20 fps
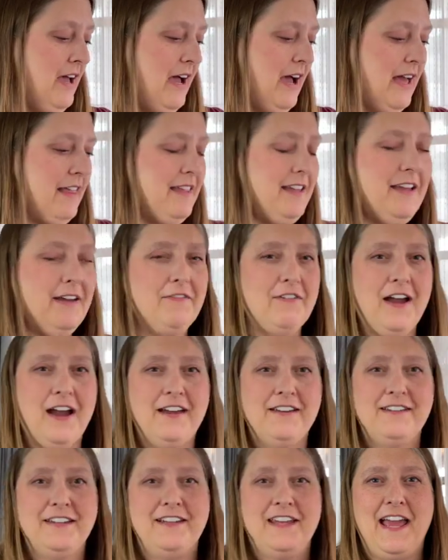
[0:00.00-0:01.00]
I think I've
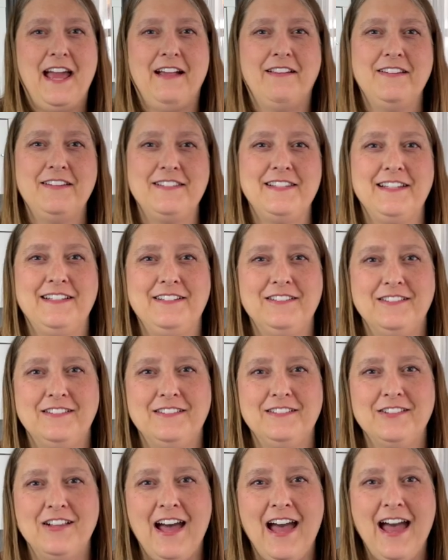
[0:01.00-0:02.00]
gotten an Allison
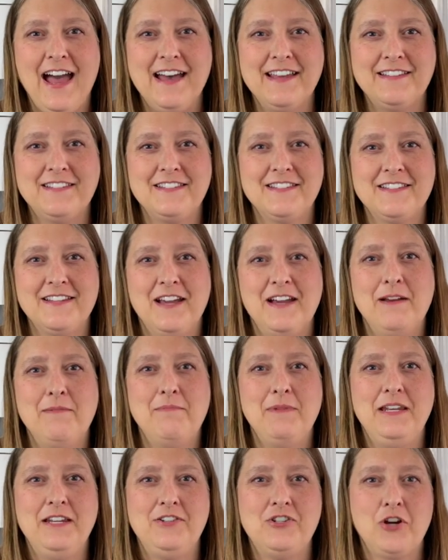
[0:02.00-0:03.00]
Glass
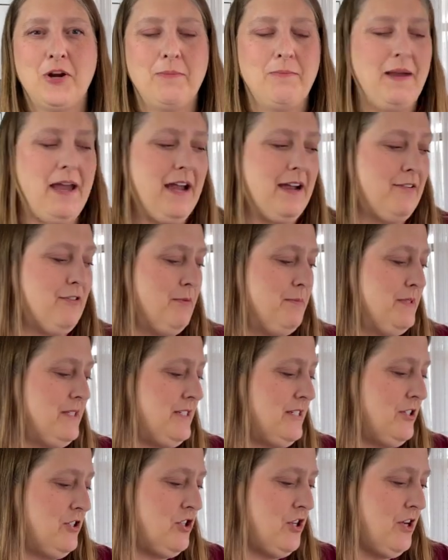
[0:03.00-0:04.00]
mini charm pack from
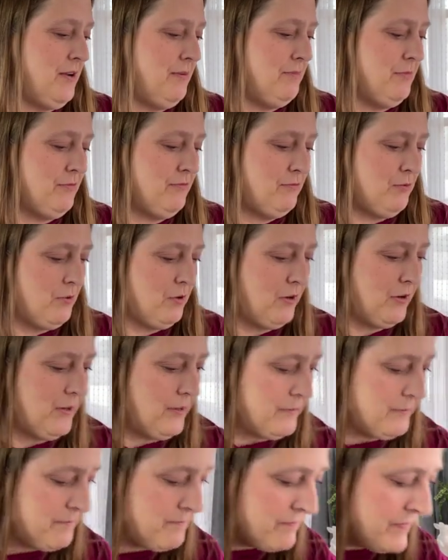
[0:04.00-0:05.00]
Stitch On before.